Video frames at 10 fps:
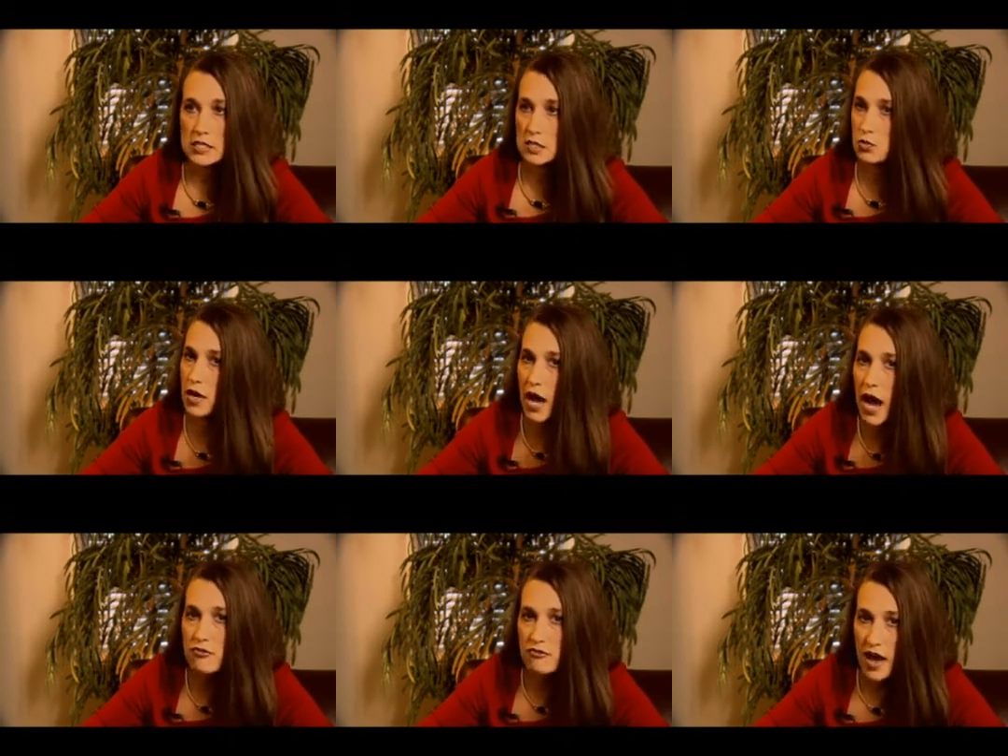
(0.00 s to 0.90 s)
These were
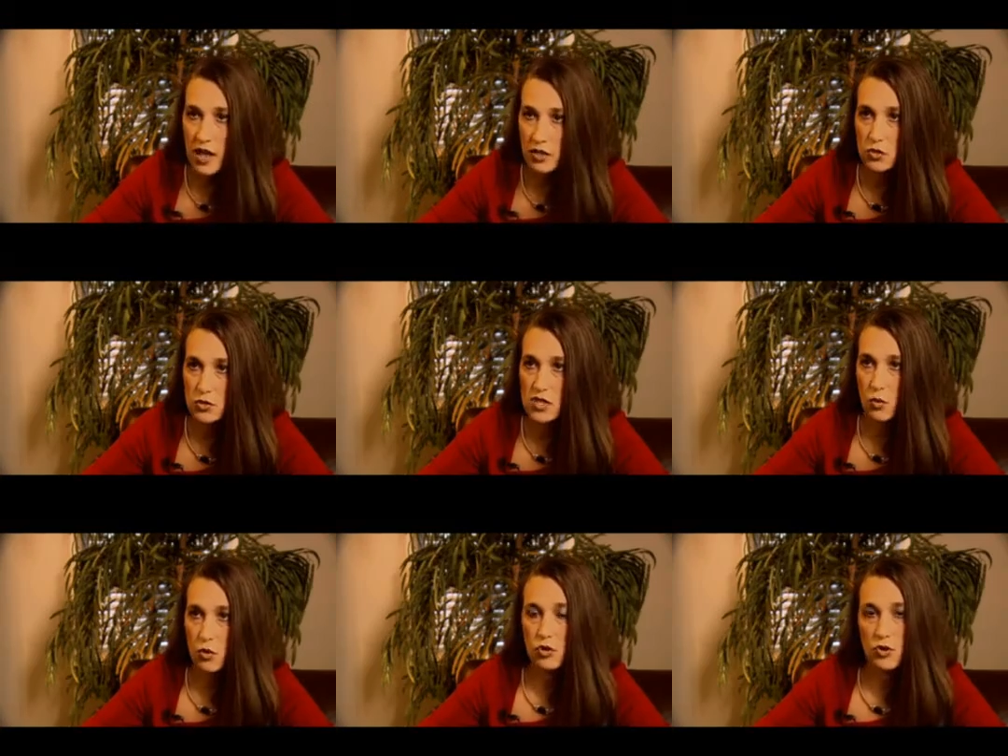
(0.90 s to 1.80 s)
not values
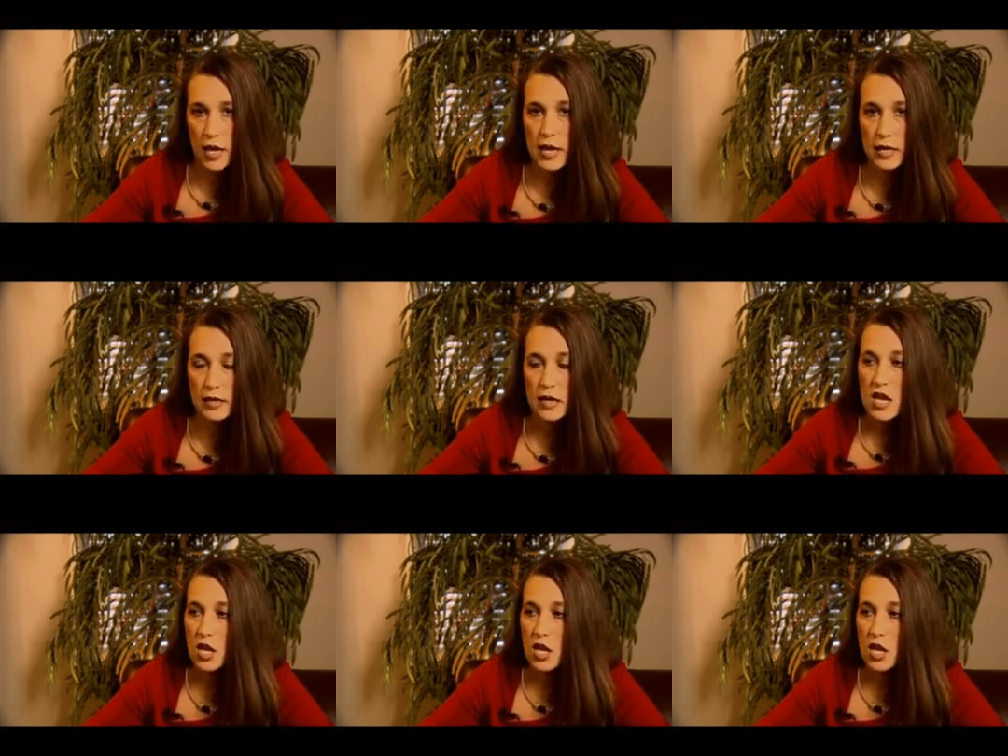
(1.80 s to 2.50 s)
that were created